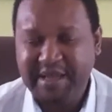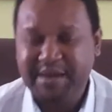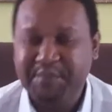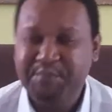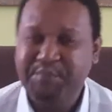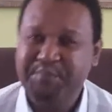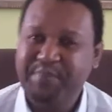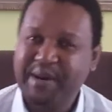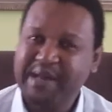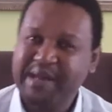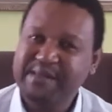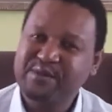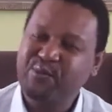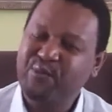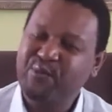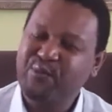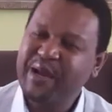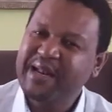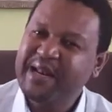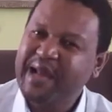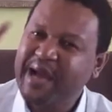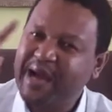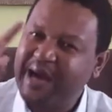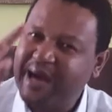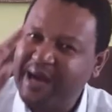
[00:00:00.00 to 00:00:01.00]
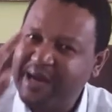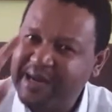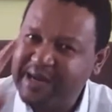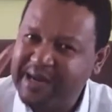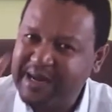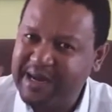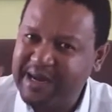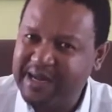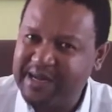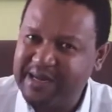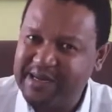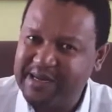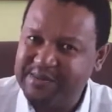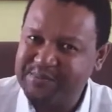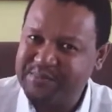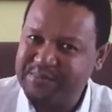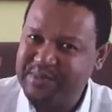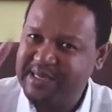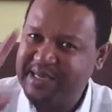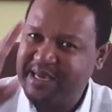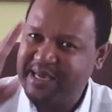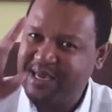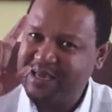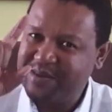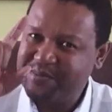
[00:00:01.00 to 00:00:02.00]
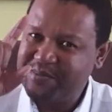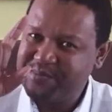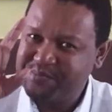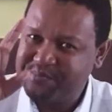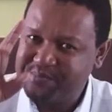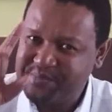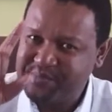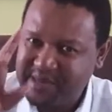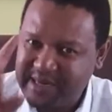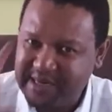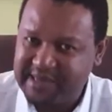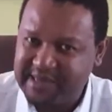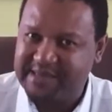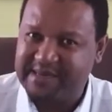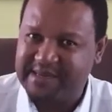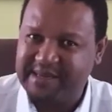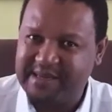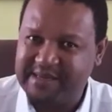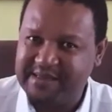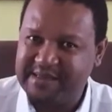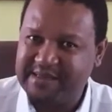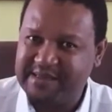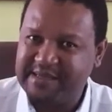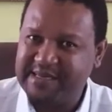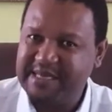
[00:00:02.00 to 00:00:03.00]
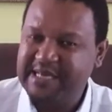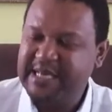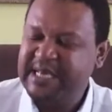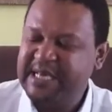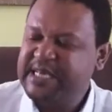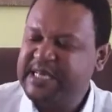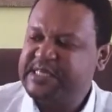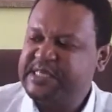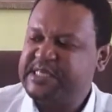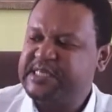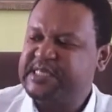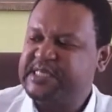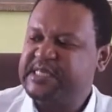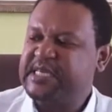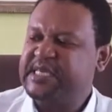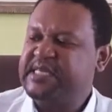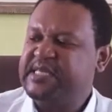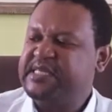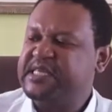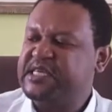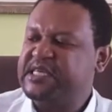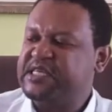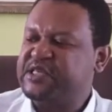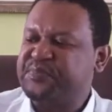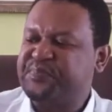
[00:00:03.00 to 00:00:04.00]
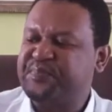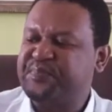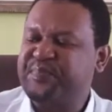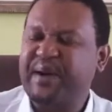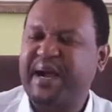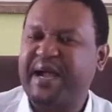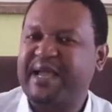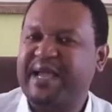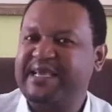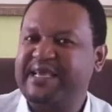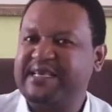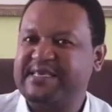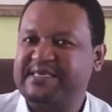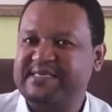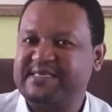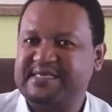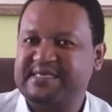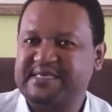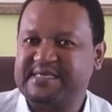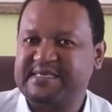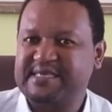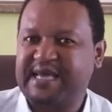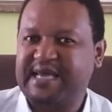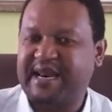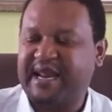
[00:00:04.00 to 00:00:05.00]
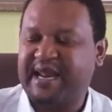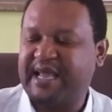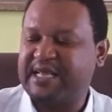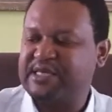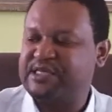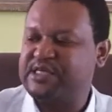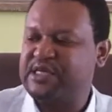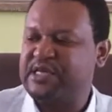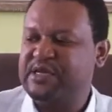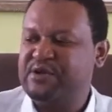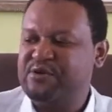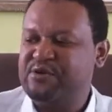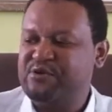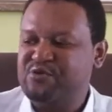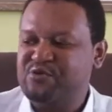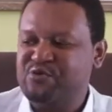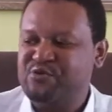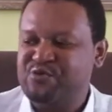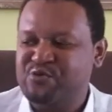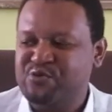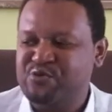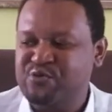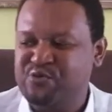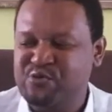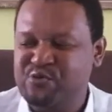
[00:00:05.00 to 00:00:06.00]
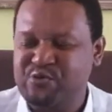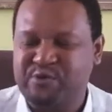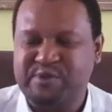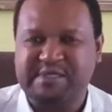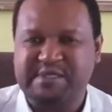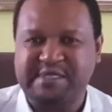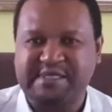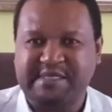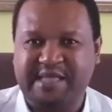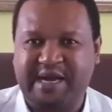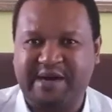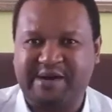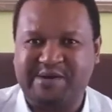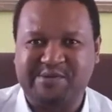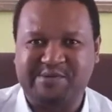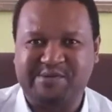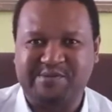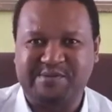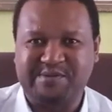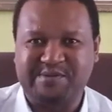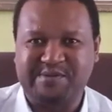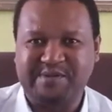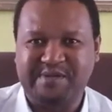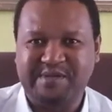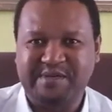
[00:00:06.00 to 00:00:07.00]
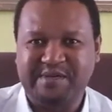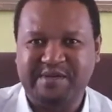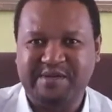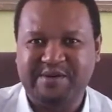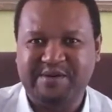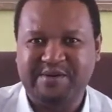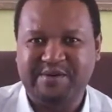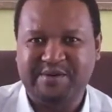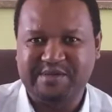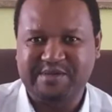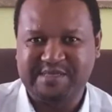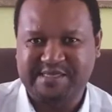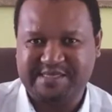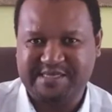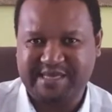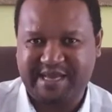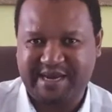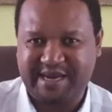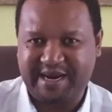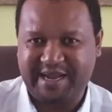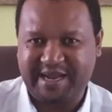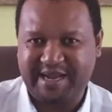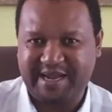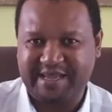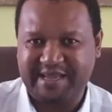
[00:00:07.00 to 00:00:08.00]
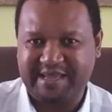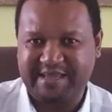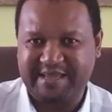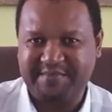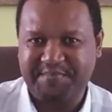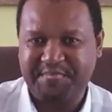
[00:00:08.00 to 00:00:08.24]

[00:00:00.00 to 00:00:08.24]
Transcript: But when Hagar became pregnant, she despised Sarai. She looked down on Sarai.